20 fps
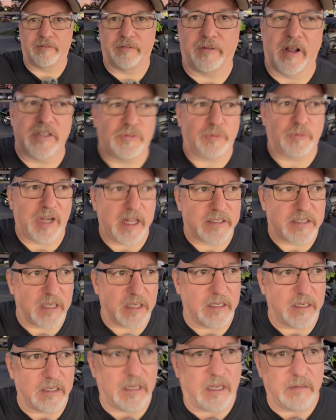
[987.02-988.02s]
friends. Well, that's
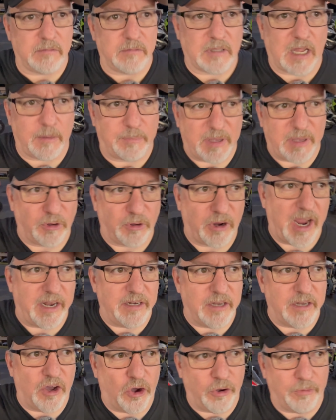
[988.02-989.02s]
it. A lot of people are heading
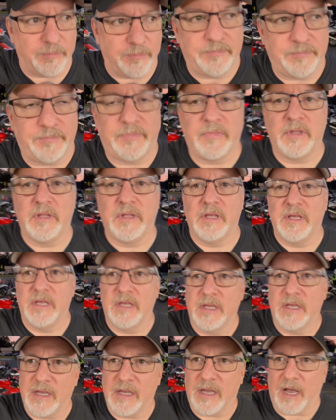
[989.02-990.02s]
home.
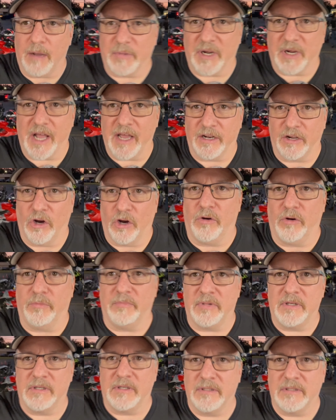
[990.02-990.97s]
I'm gonna head home.